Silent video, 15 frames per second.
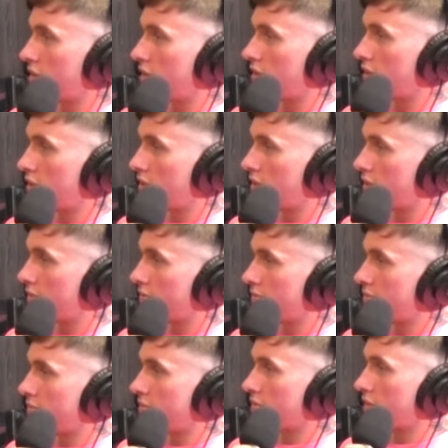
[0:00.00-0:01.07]
Just as long as
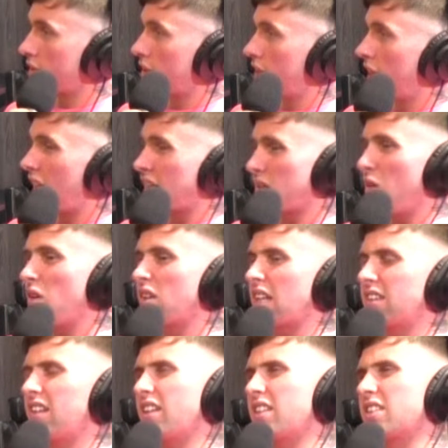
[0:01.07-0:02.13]
you're happy with it. As long,
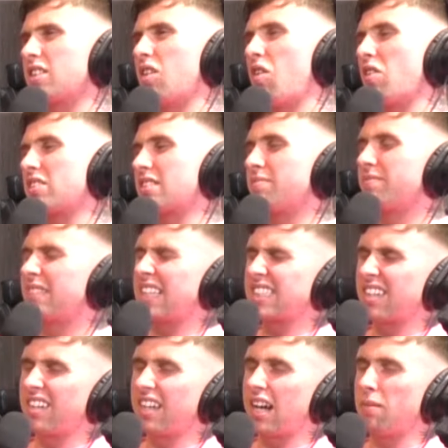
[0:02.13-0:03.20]
not as long as I'm
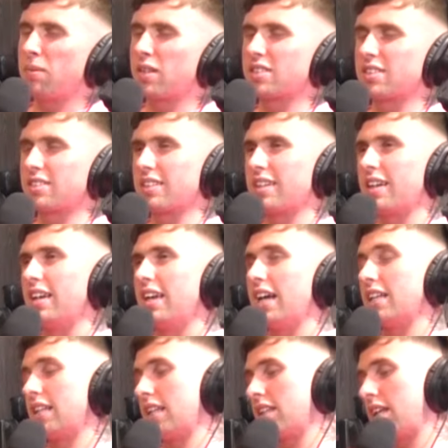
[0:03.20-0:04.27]
necessarily happy, because at
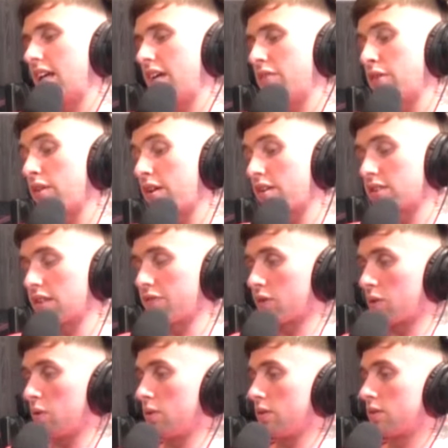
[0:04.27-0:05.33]
the end of the day, every rider has
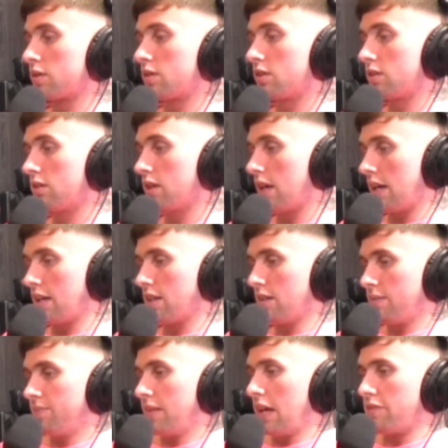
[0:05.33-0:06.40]
different goals,
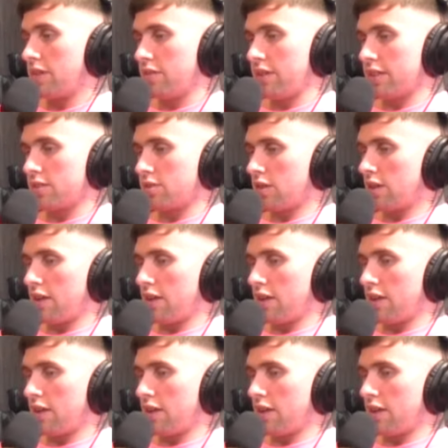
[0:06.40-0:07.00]
and every race,